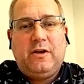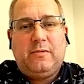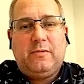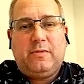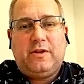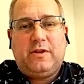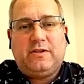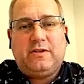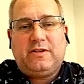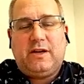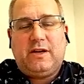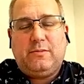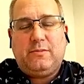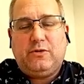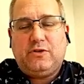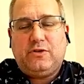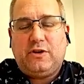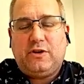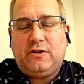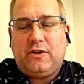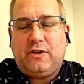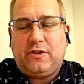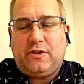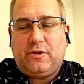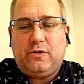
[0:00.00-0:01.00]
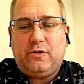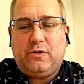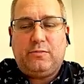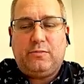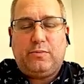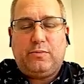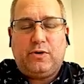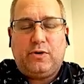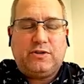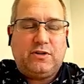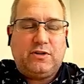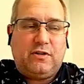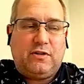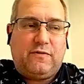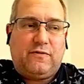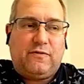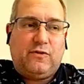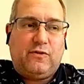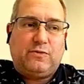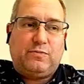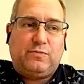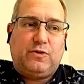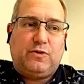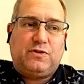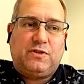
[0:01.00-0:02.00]
By the time you're done the third person, the
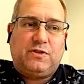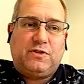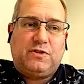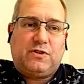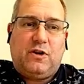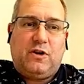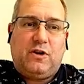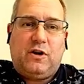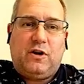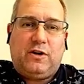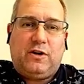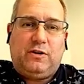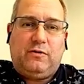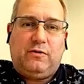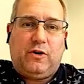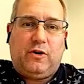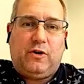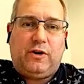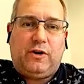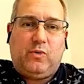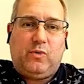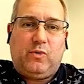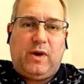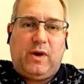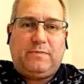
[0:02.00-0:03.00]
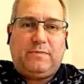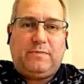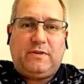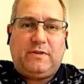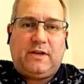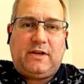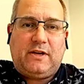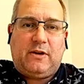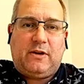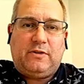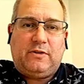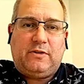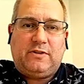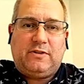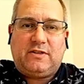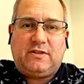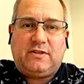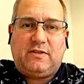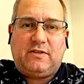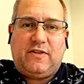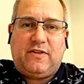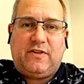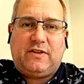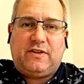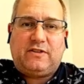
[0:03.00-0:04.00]
first person's gone, you've already wiped it down and
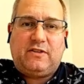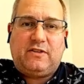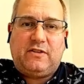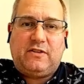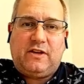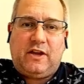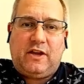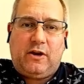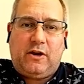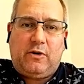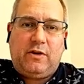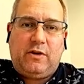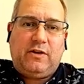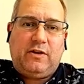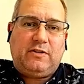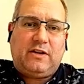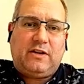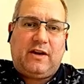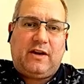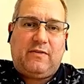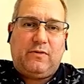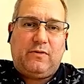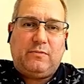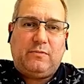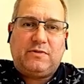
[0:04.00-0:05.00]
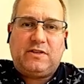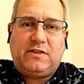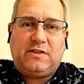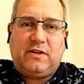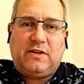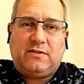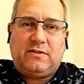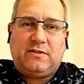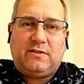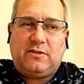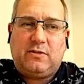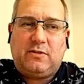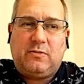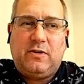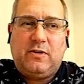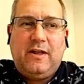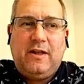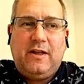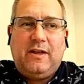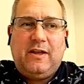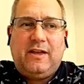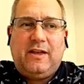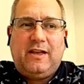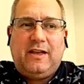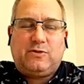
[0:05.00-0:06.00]
disinfected the area to have them sit. So
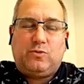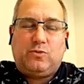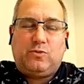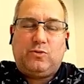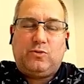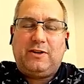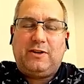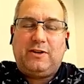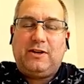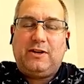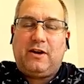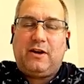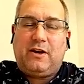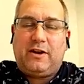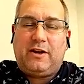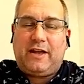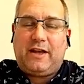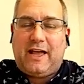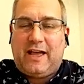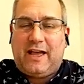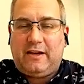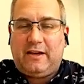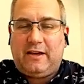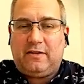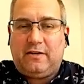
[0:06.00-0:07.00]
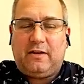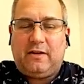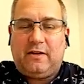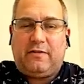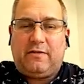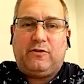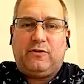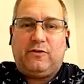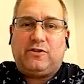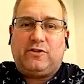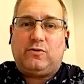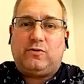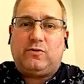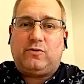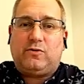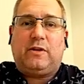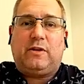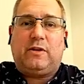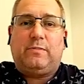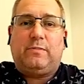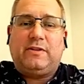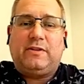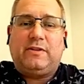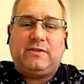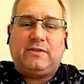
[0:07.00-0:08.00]
it's really not adding, like for a store
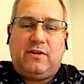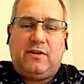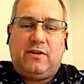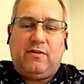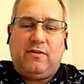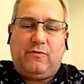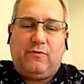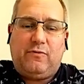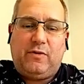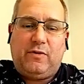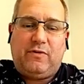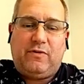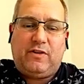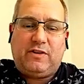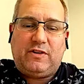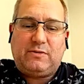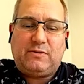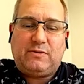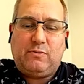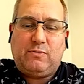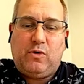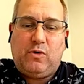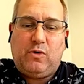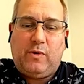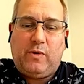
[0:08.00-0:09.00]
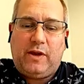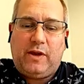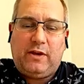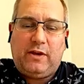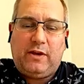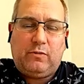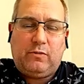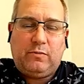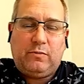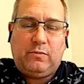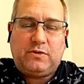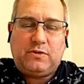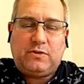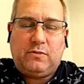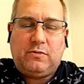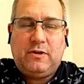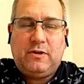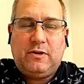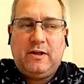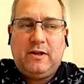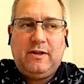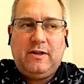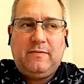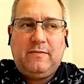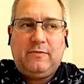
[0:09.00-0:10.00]
like myself, we've got a small waiting room. So
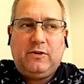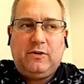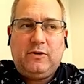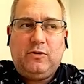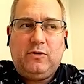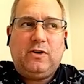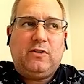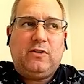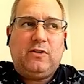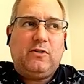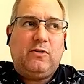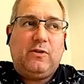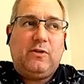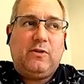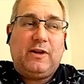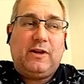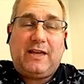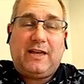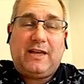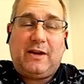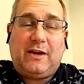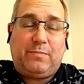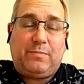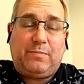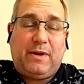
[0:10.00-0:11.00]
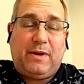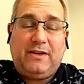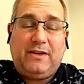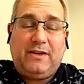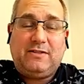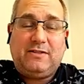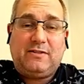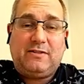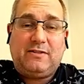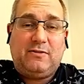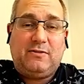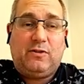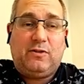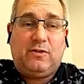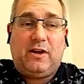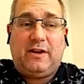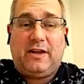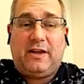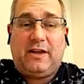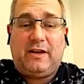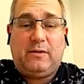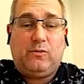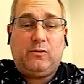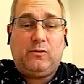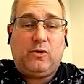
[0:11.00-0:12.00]
you can go at that pace. You're not
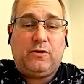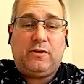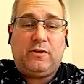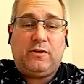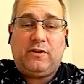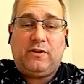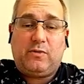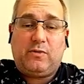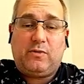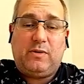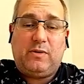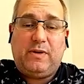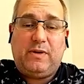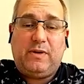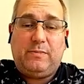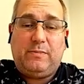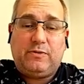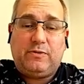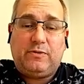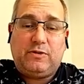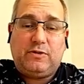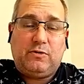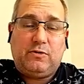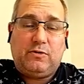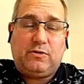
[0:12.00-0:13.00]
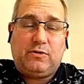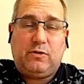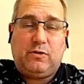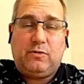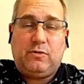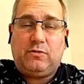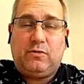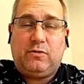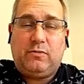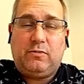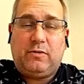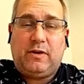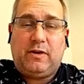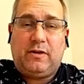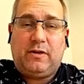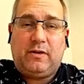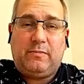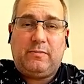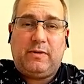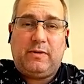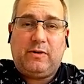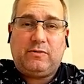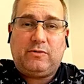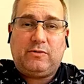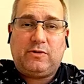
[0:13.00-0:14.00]
adding more than 3 people to your total
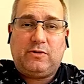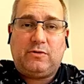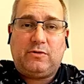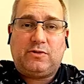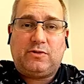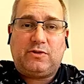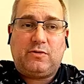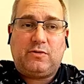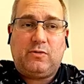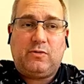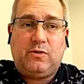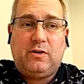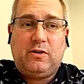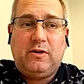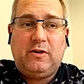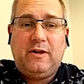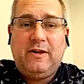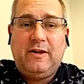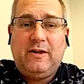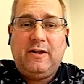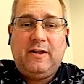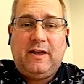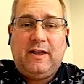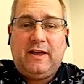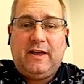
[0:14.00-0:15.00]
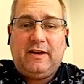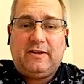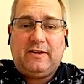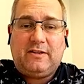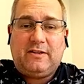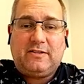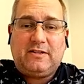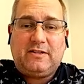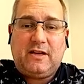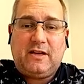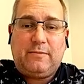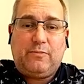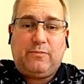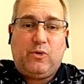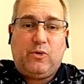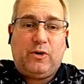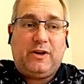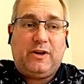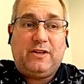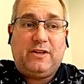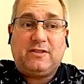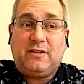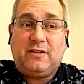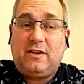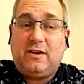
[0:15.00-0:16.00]
amount to your store. And at the same point,
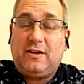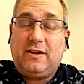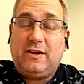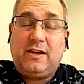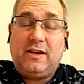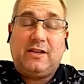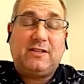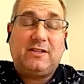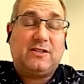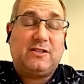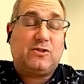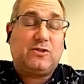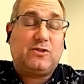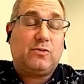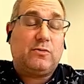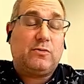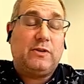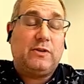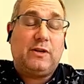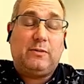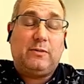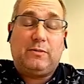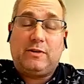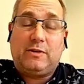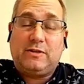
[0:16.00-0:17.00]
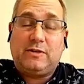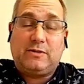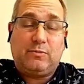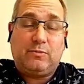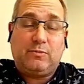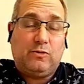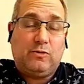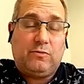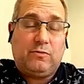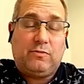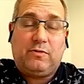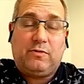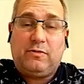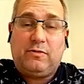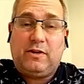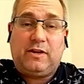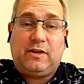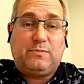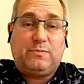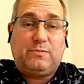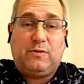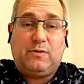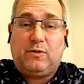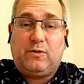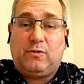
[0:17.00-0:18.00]
it's extremely smooth. Like,
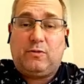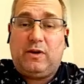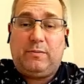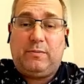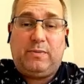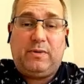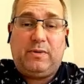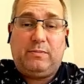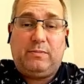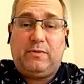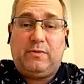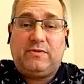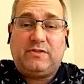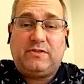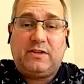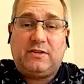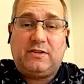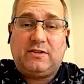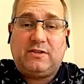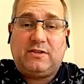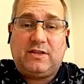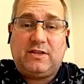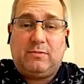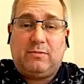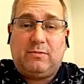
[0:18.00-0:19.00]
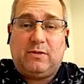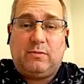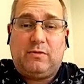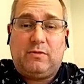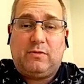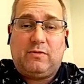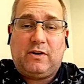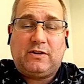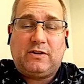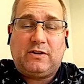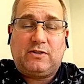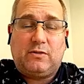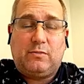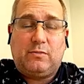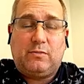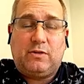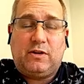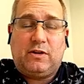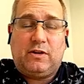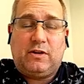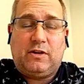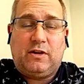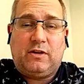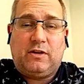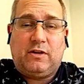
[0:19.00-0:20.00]
it's been great. People have said the same thing. We've got so
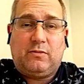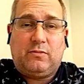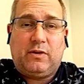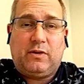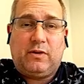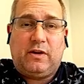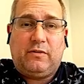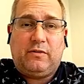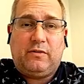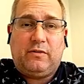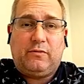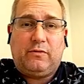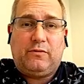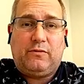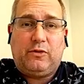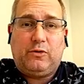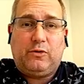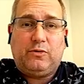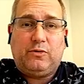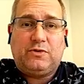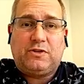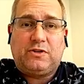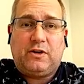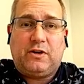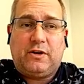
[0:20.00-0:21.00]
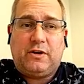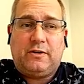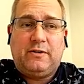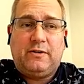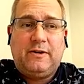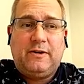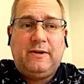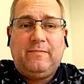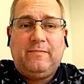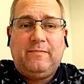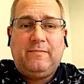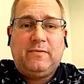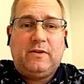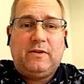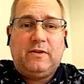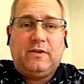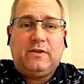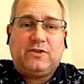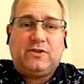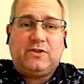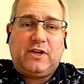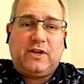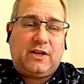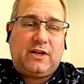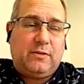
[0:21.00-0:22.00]
many great reviews on the
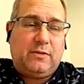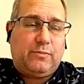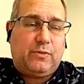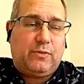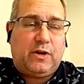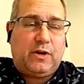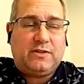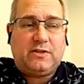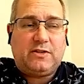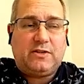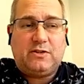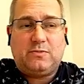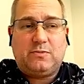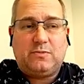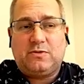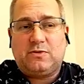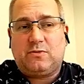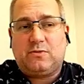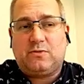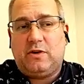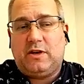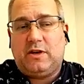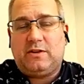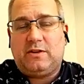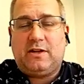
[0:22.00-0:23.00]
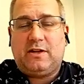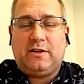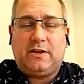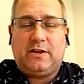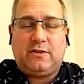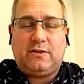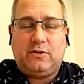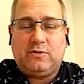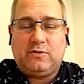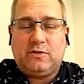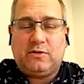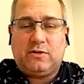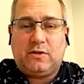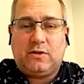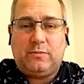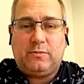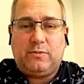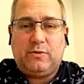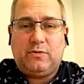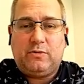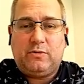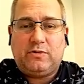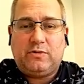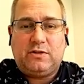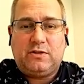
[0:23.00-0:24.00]
check-in process. Was great. They like using the
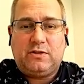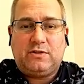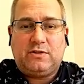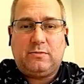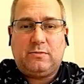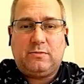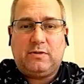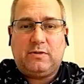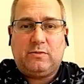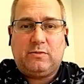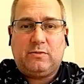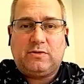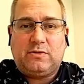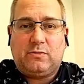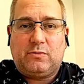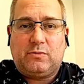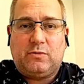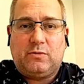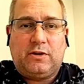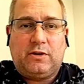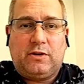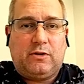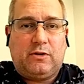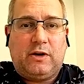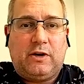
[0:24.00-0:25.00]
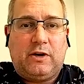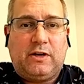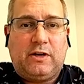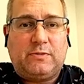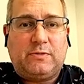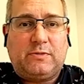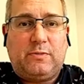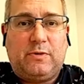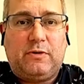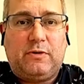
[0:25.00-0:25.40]
computer system, and it was a really great experience.